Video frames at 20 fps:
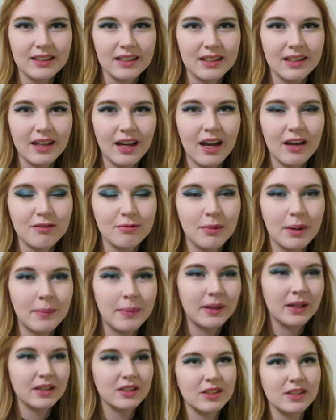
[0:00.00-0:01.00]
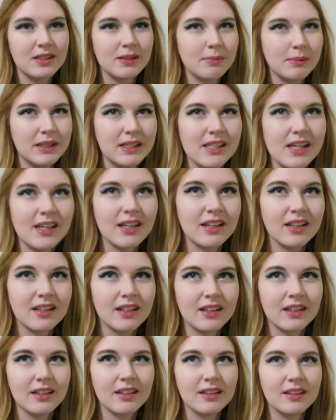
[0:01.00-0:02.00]
like, have my pictures be
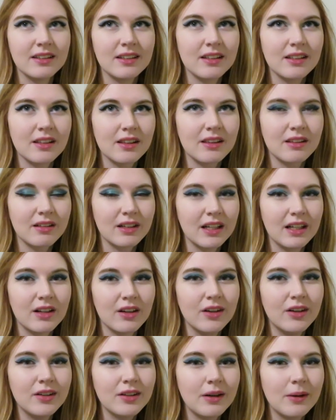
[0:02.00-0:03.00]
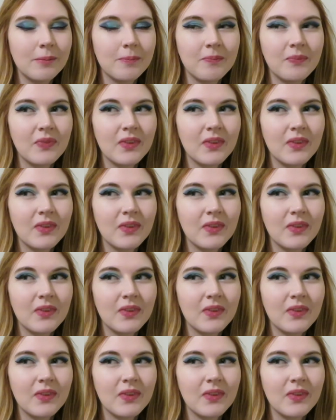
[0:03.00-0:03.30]
taken at 3 o'clock,